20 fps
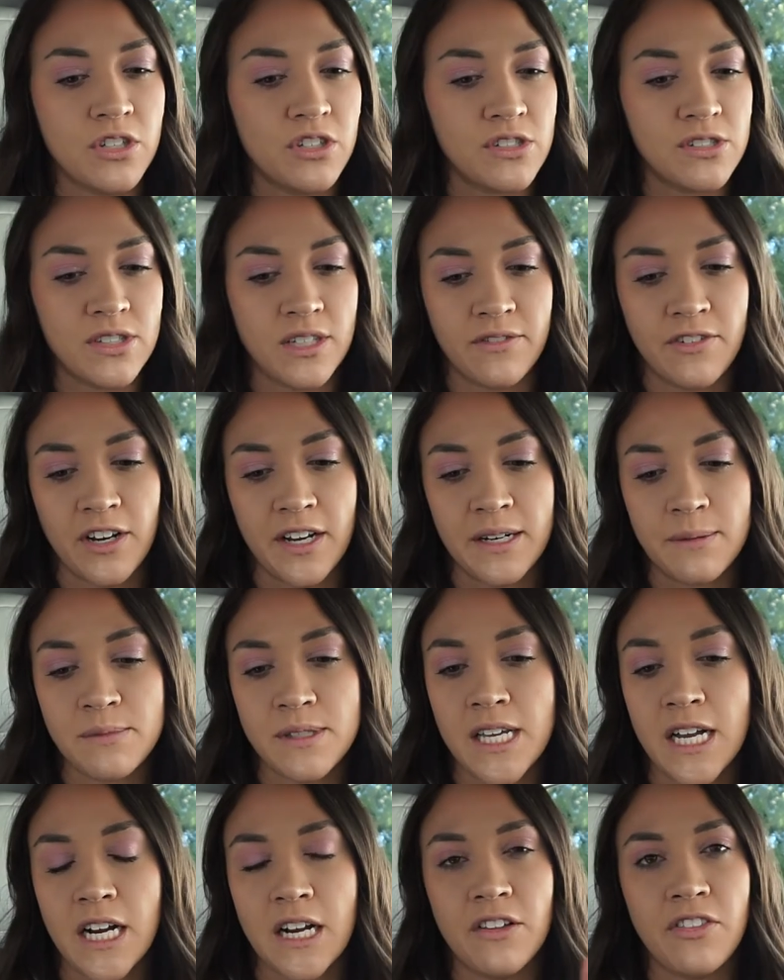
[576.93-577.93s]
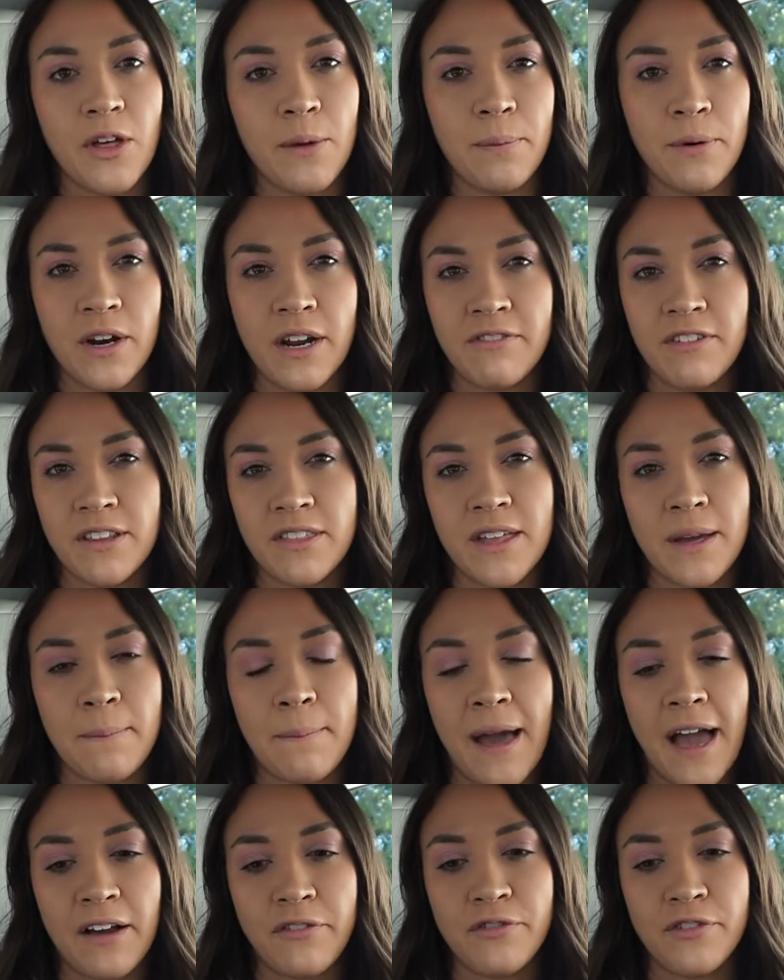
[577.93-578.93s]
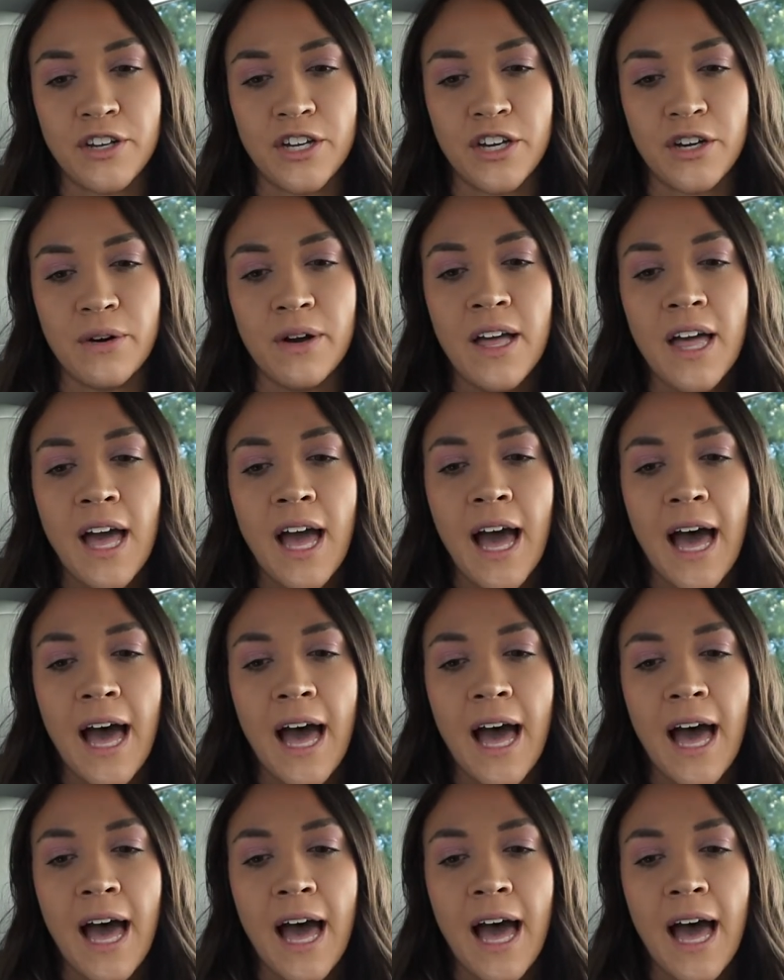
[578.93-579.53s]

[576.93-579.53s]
You just leave your items there. They'll put everything back for you.